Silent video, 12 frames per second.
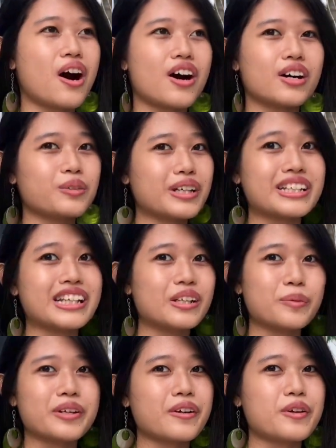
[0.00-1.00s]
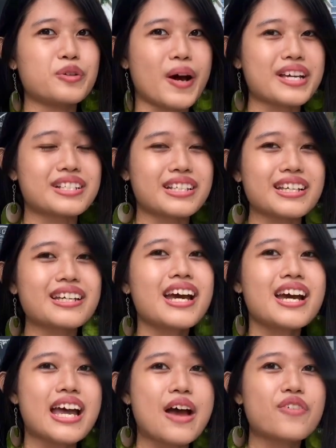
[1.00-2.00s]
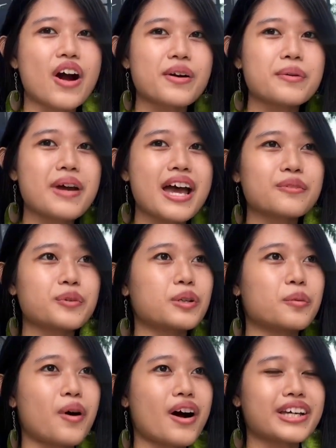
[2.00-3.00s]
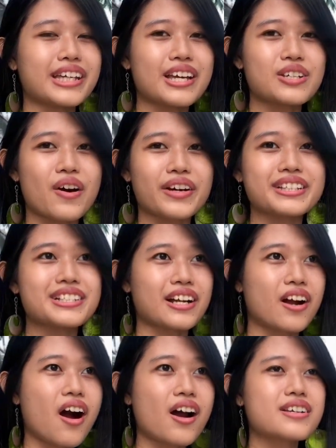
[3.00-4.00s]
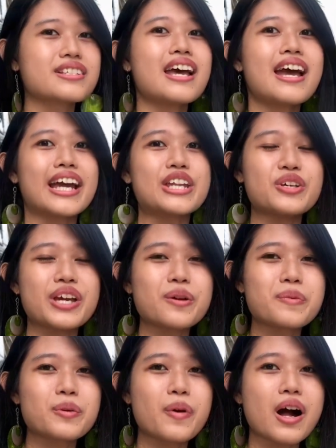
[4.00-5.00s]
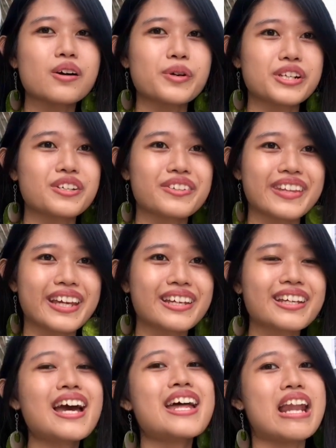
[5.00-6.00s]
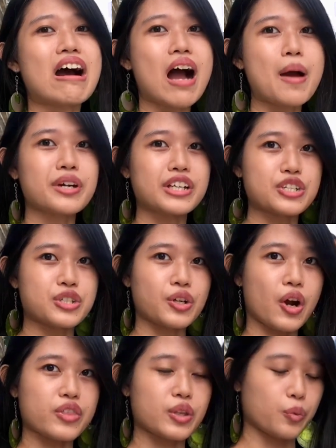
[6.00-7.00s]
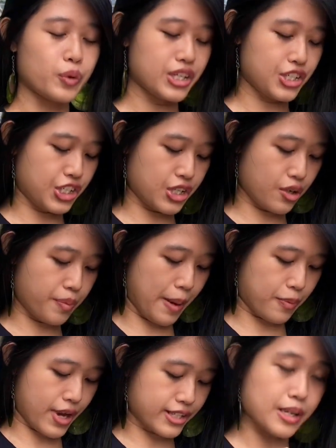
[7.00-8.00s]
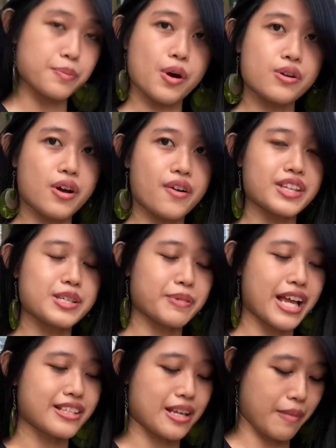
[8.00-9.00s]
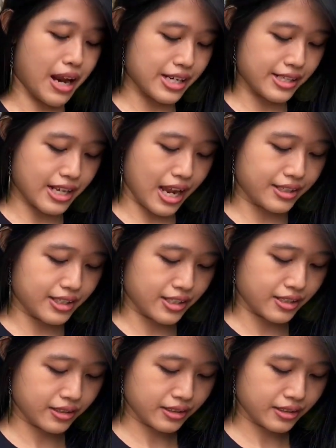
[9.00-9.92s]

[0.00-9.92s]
on, with a little bit of a noisy environment, with the walking and talking and cars, can you hear me well? What do you think? Now I'm gonna turn on the windshield by pressing both of these plus and minus signs.